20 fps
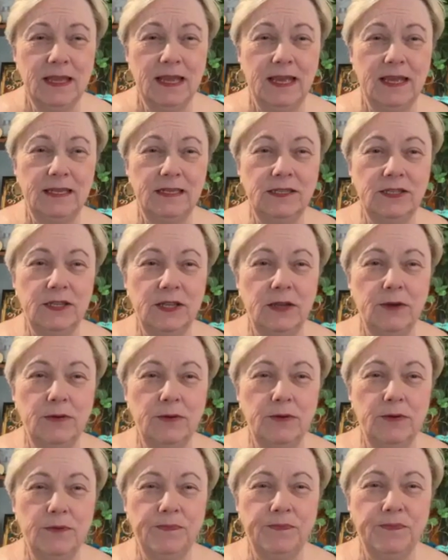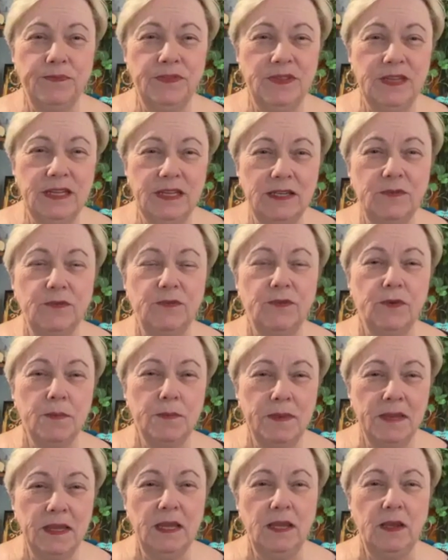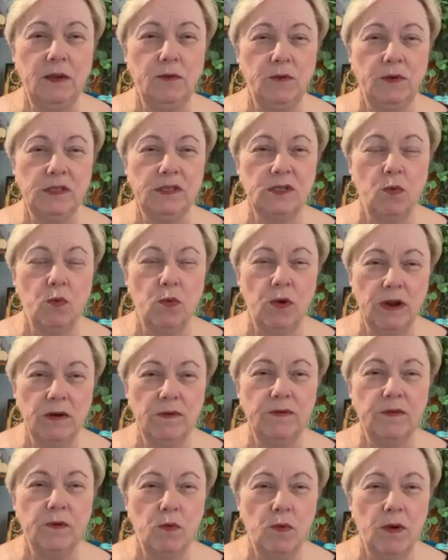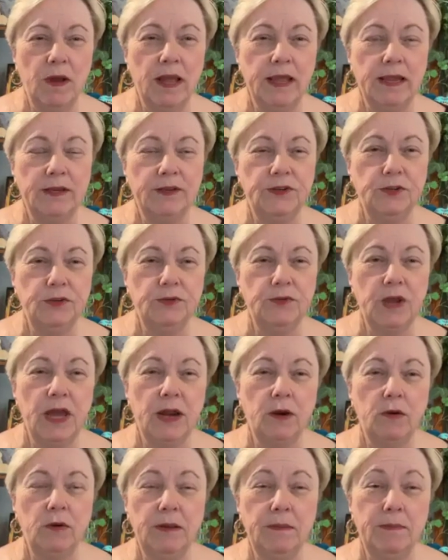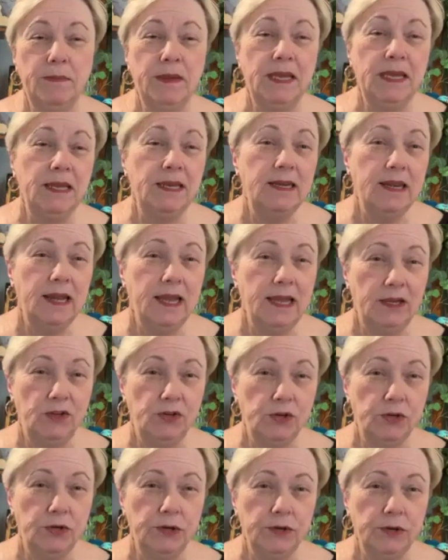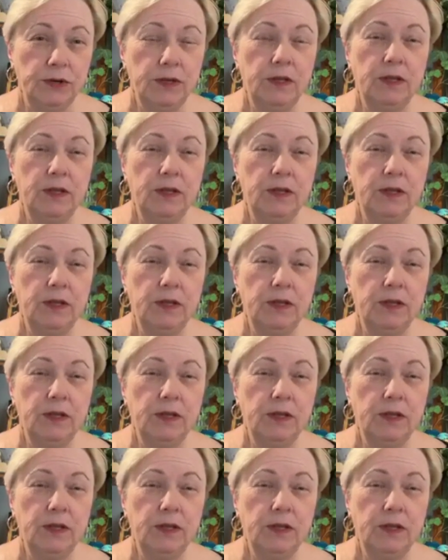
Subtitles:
And so this, for me, was a wonderful way to not only be in nature,